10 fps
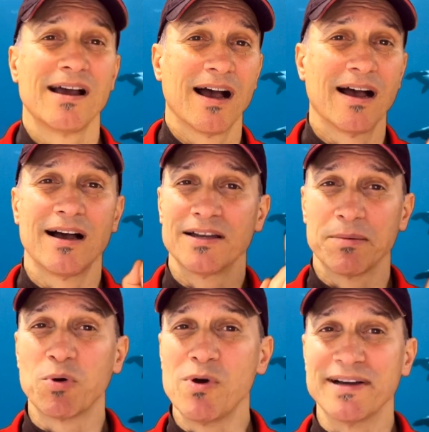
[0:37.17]
Uh,
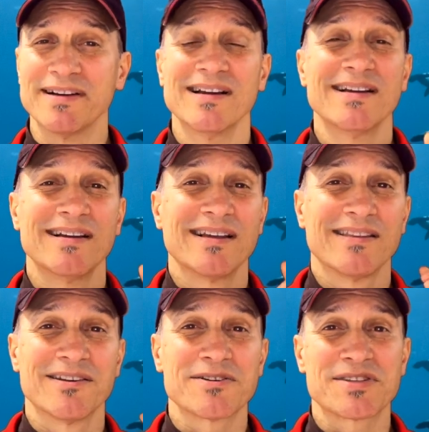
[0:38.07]
number one,
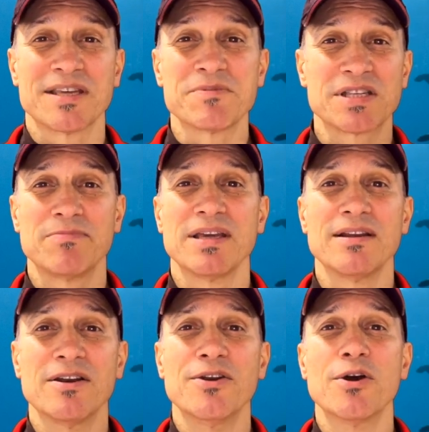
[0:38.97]
there seems to be
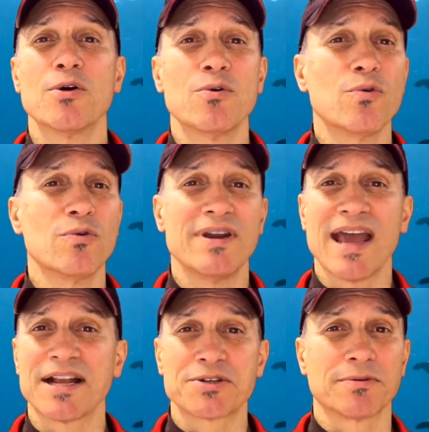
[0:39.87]
no
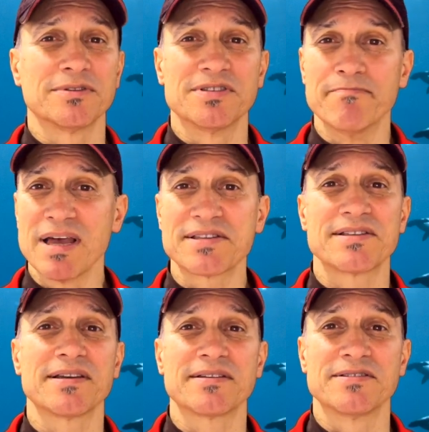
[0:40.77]
natural
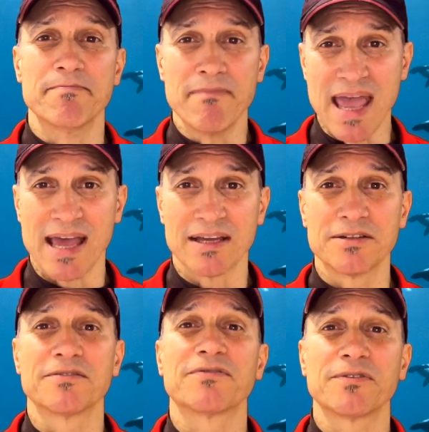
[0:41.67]
domestic
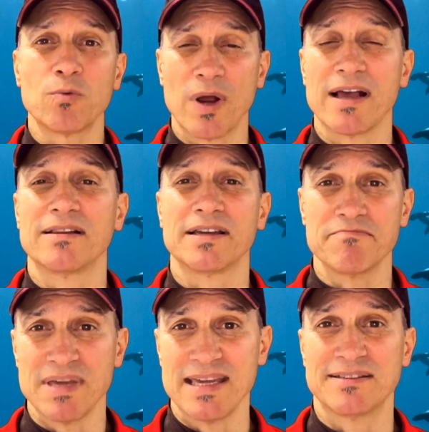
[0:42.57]
demand for whaling
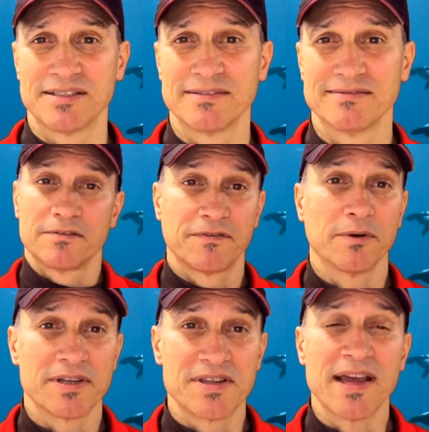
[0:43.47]
meat. For
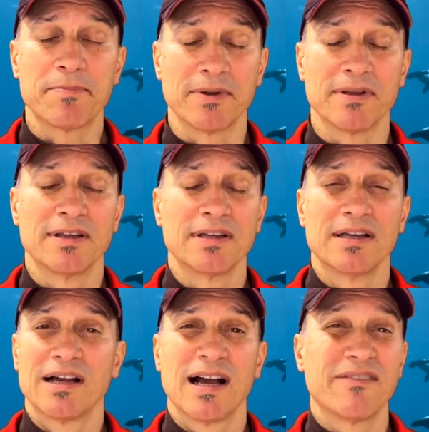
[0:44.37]
example,
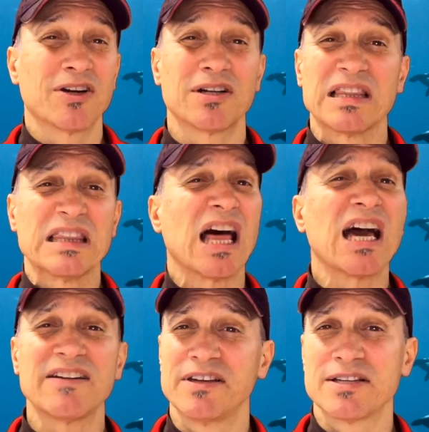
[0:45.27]
I've heard a
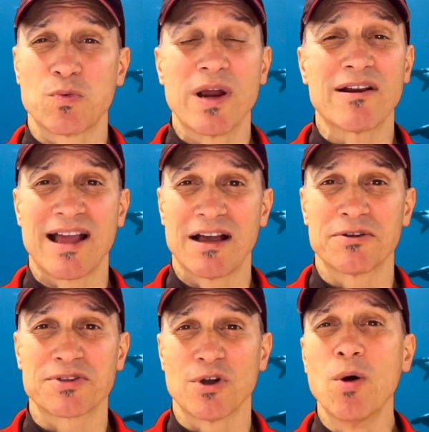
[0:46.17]
lot of it is
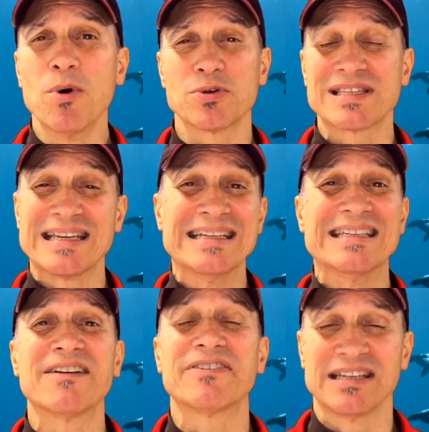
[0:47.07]
warehoused almost
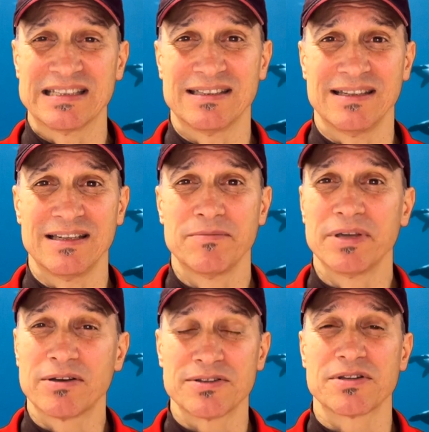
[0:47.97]
indefinitely
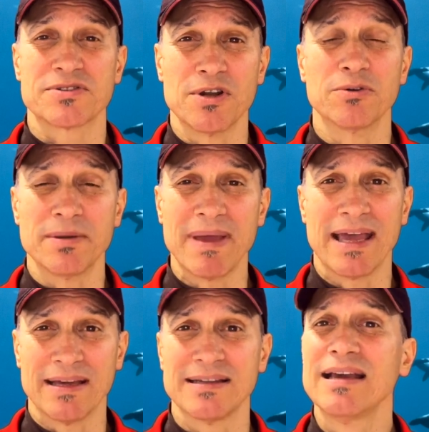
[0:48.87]
because there's no
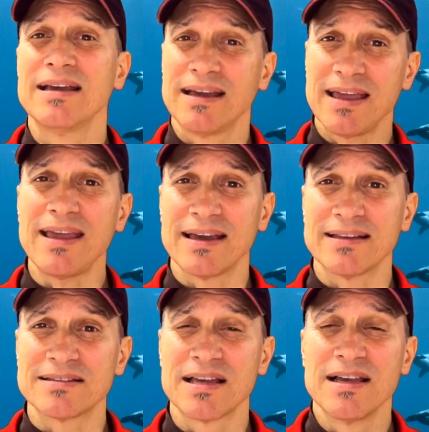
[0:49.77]
demand.
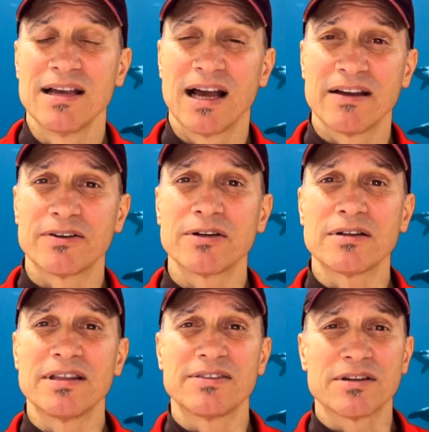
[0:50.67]
And I've
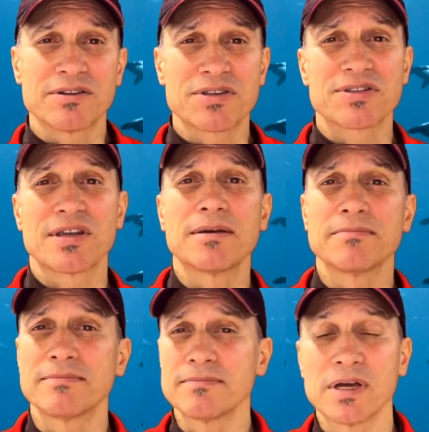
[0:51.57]
heard that there's
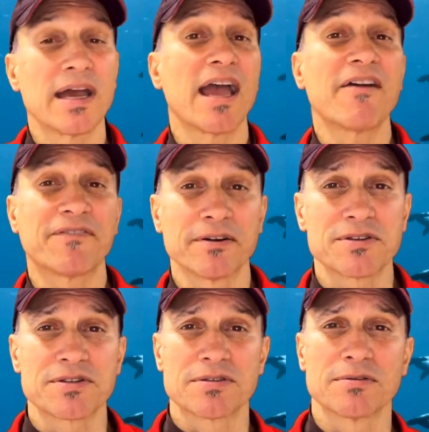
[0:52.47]
some
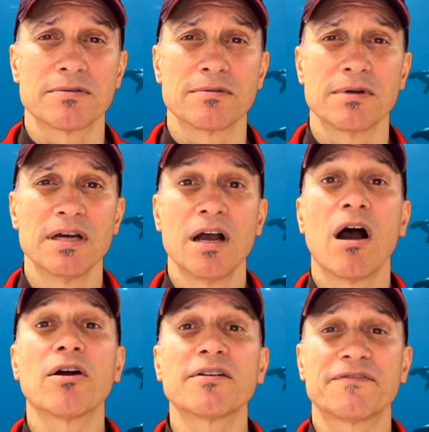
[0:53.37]
efforts to
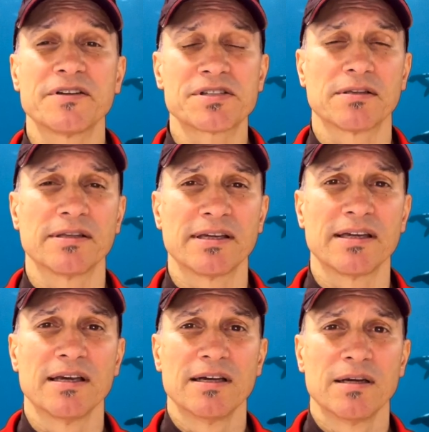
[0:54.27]

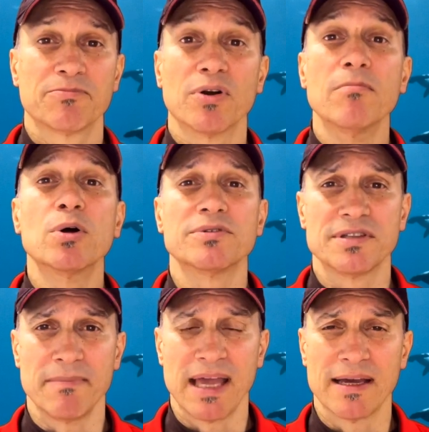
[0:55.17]
artificially promote
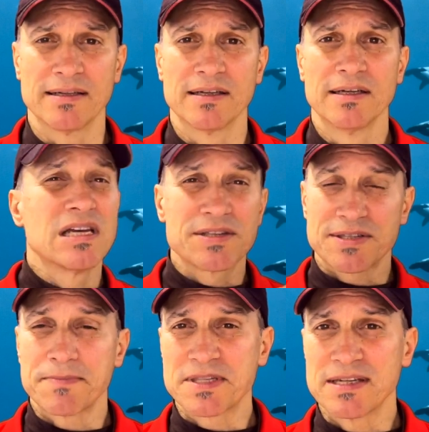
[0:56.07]
demand
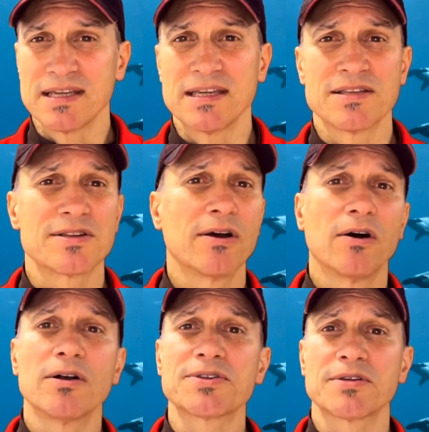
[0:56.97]
subsidies.
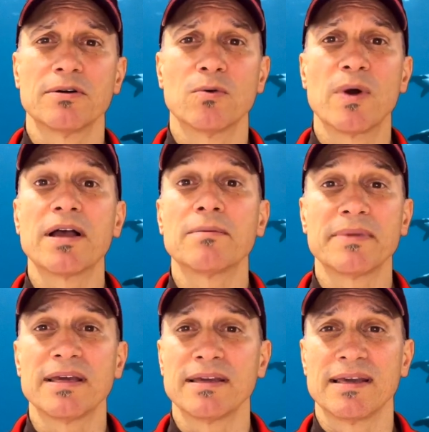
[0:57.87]
Also, whale
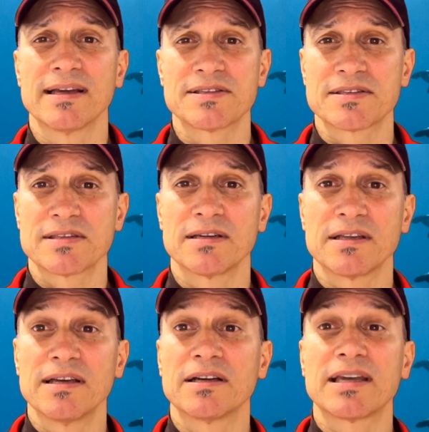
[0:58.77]
meat gets
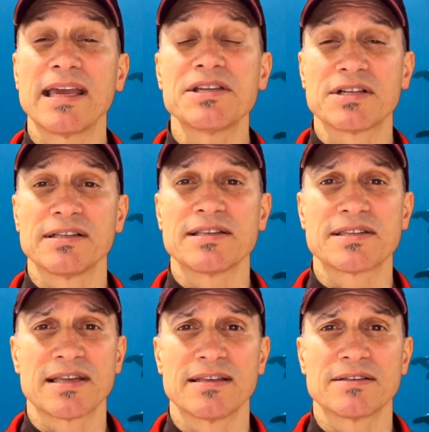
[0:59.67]
occasionally
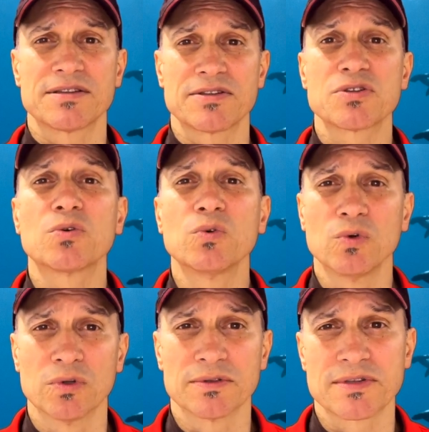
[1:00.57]
sent to
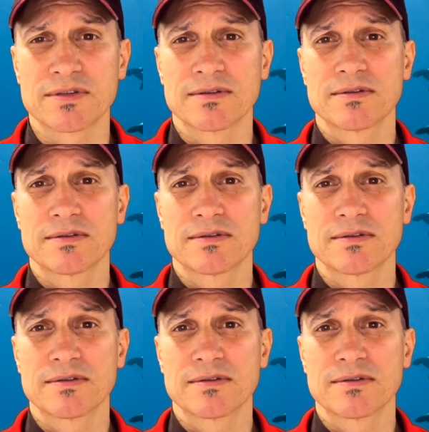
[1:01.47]
schools.